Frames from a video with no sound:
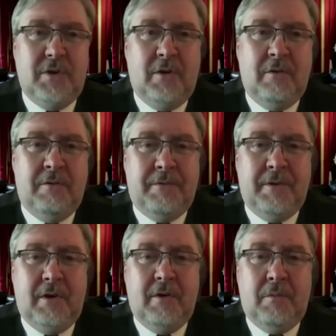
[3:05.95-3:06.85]
of
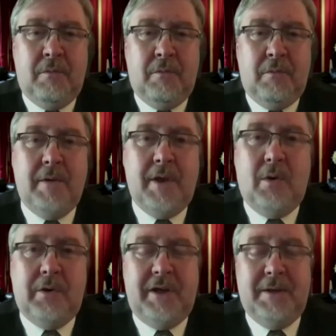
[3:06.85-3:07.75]
what's going
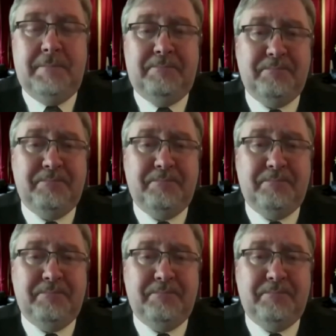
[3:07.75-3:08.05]
on here.